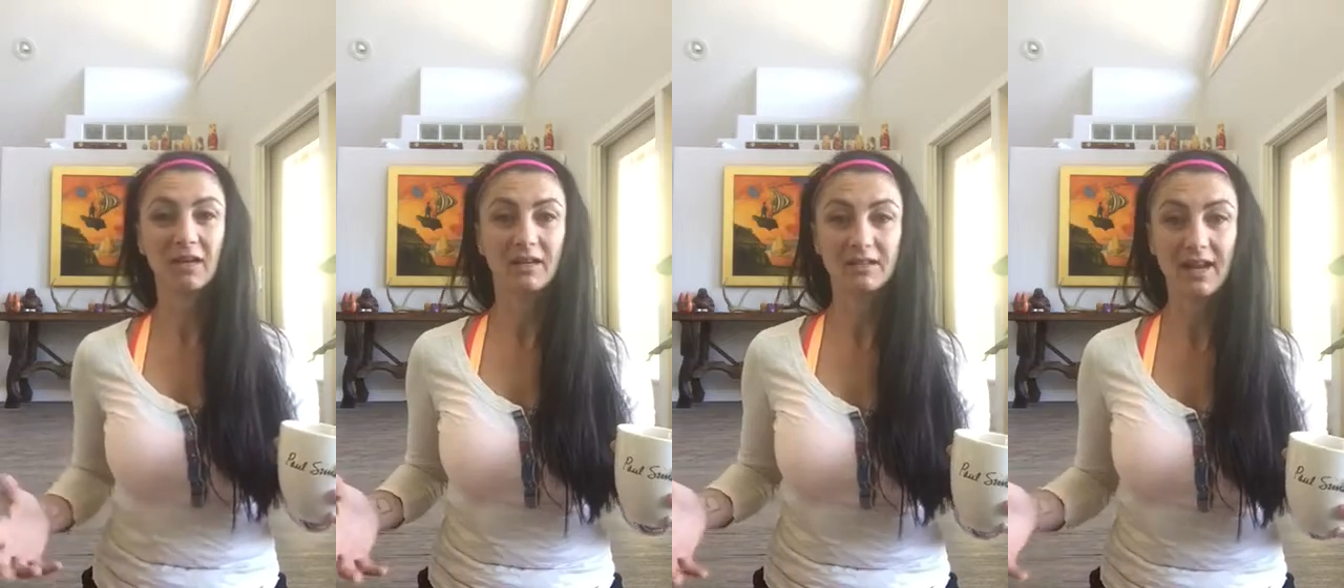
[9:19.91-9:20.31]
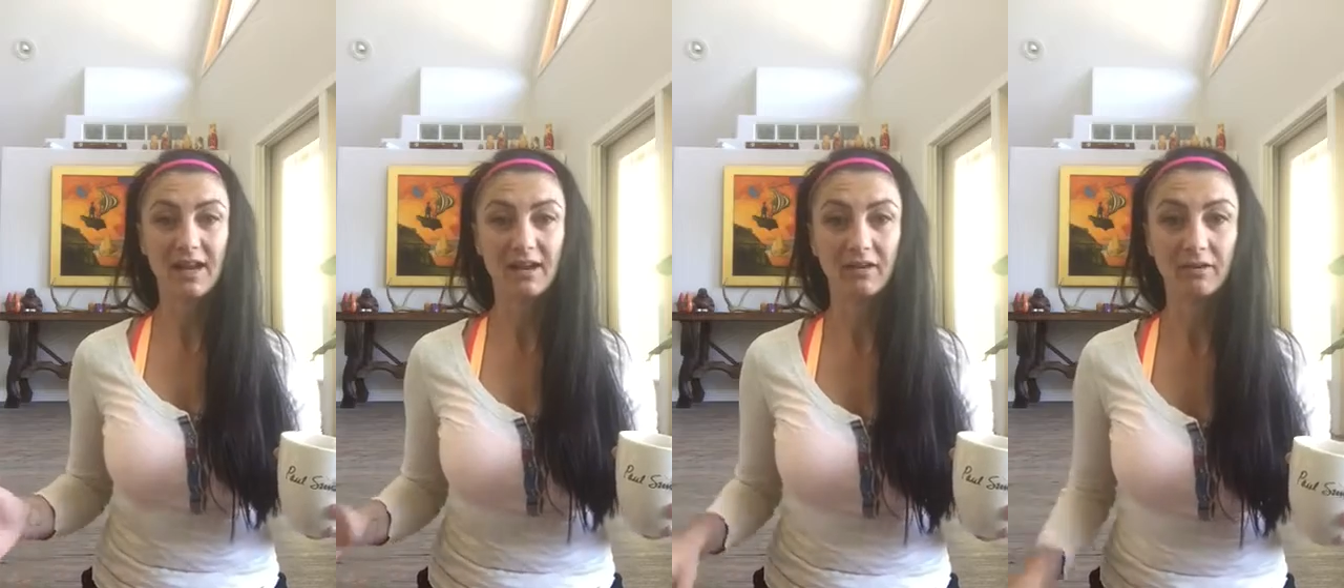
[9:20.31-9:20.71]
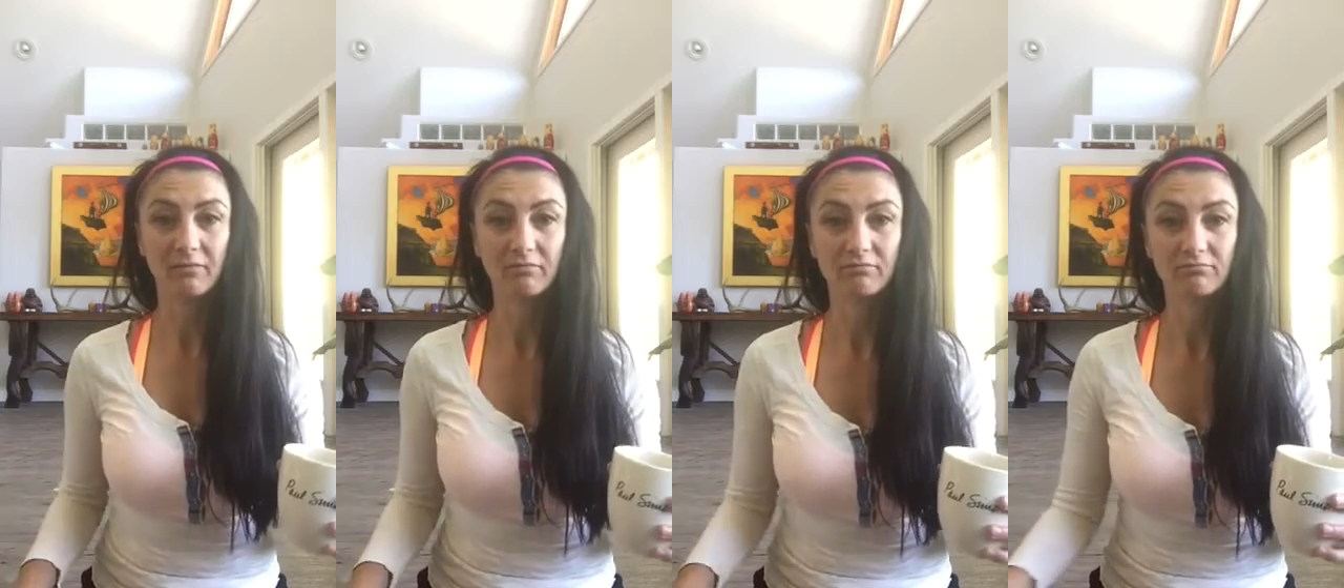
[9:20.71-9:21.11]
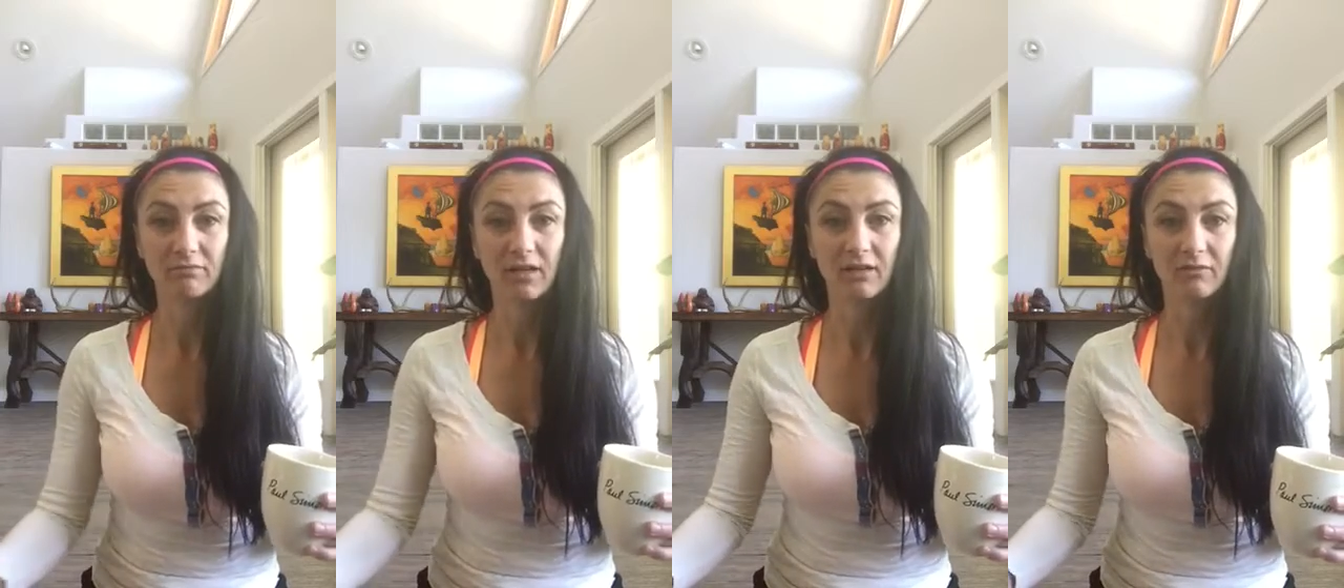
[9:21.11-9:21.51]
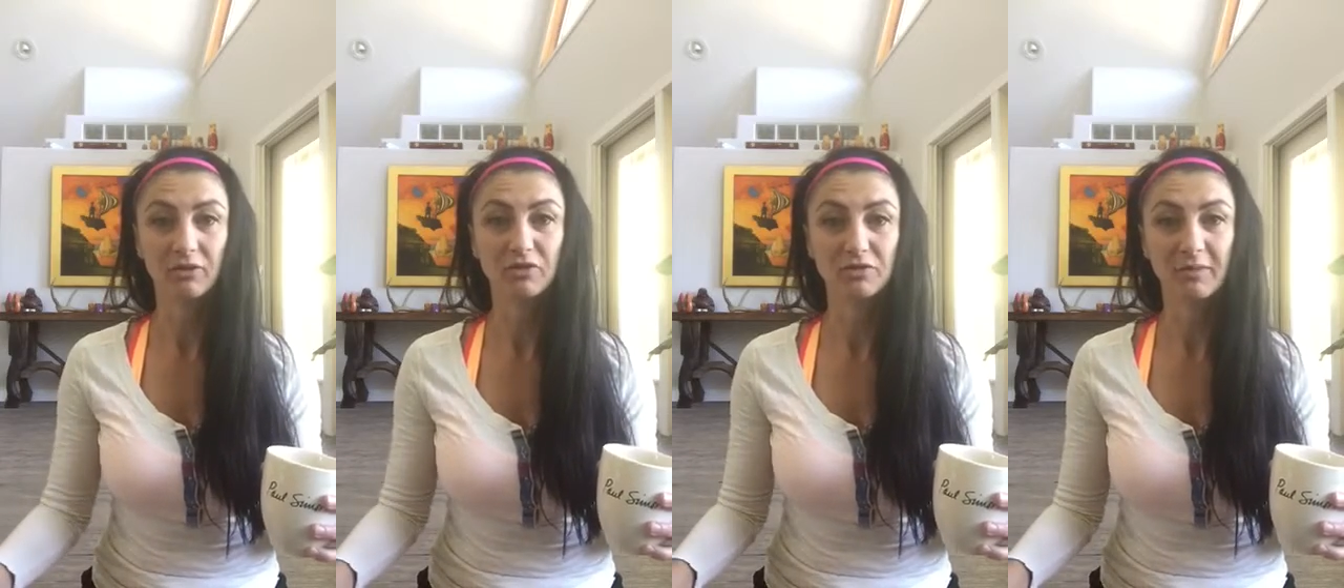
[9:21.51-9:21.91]
get a tan and I'm, and I'm
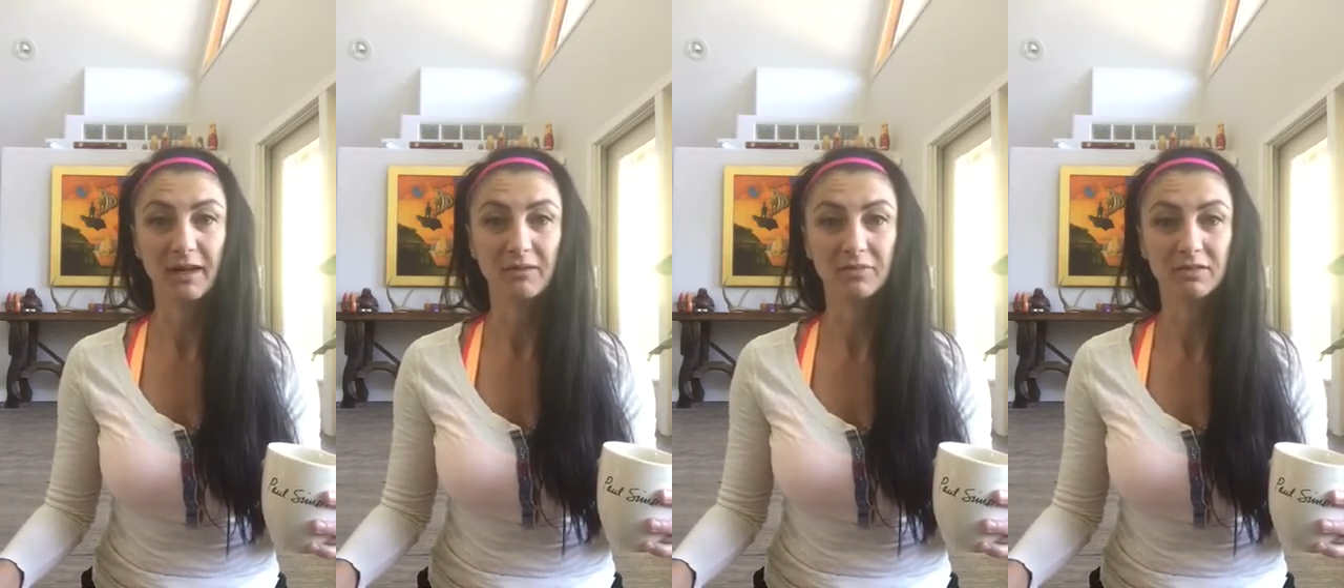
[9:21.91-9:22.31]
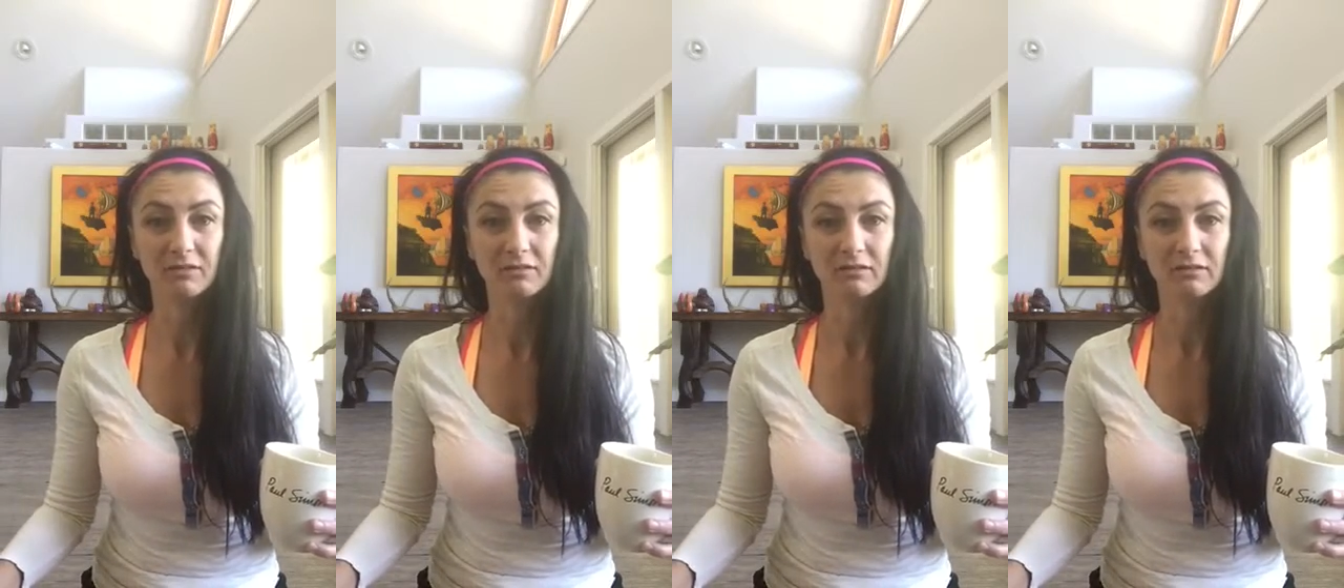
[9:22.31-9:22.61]
gonna do some abs.